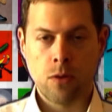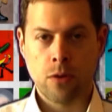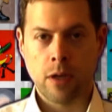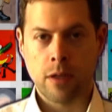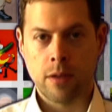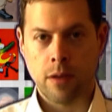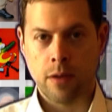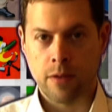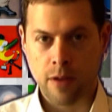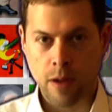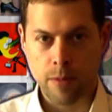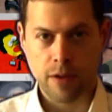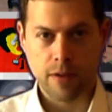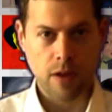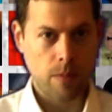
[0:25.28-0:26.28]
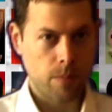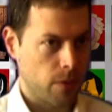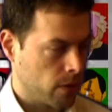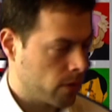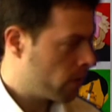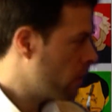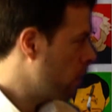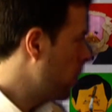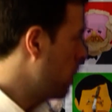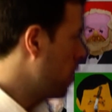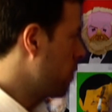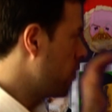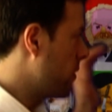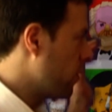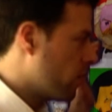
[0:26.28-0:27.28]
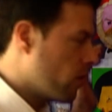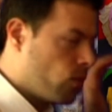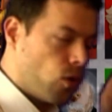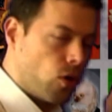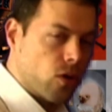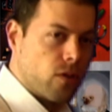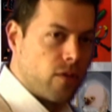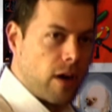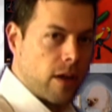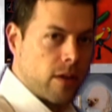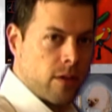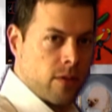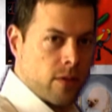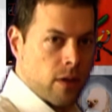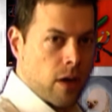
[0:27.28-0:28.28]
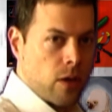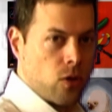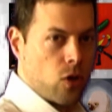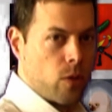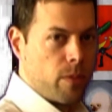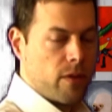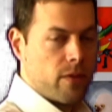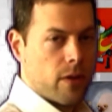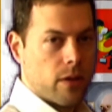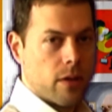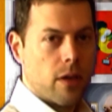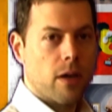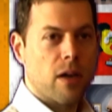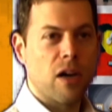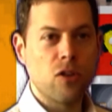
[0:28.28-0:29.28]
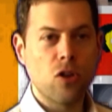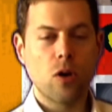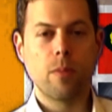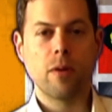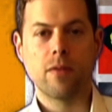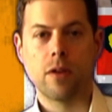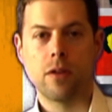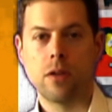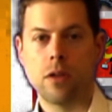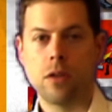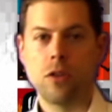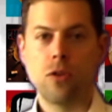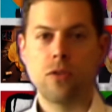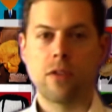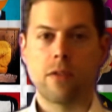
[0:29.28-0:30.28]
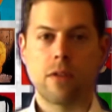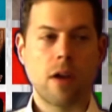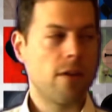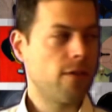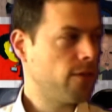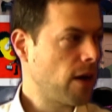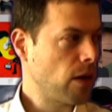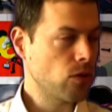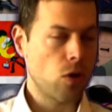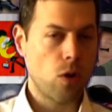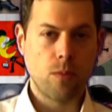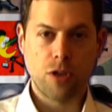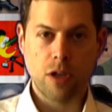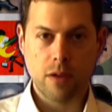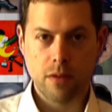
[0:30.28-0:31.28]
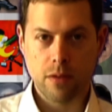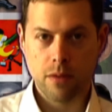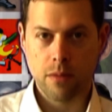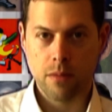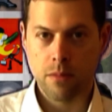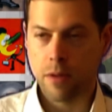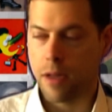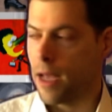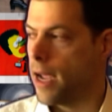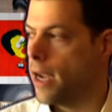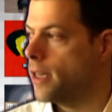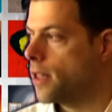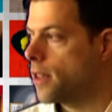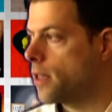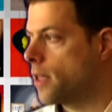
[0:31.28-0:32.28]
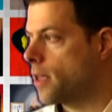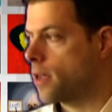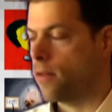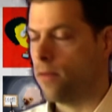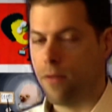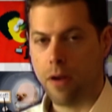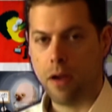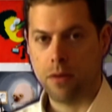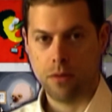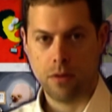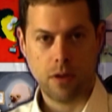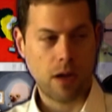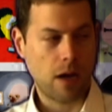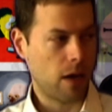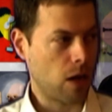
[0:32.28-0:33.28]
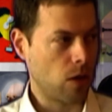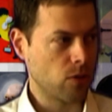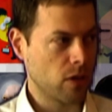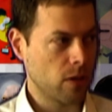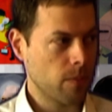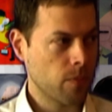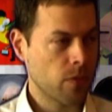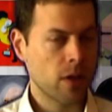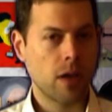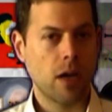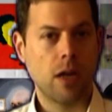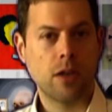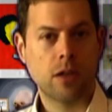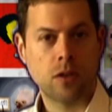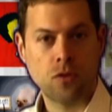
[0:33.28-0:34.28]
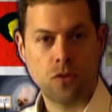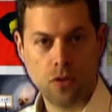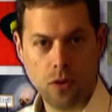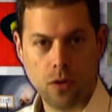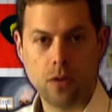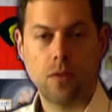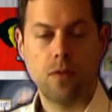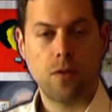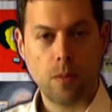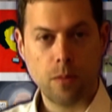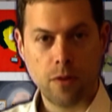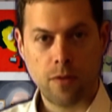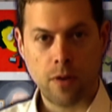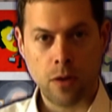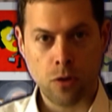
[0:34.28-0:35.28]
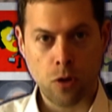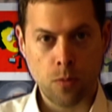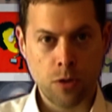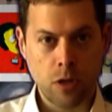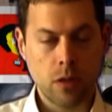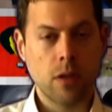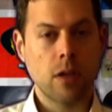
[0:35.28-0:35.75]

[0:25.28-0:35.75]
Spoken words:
look at some examples. This is the work of artist Hanoch Piven. Hanoch Piven uses found objects, anything he can find around him, and he constructs from the found object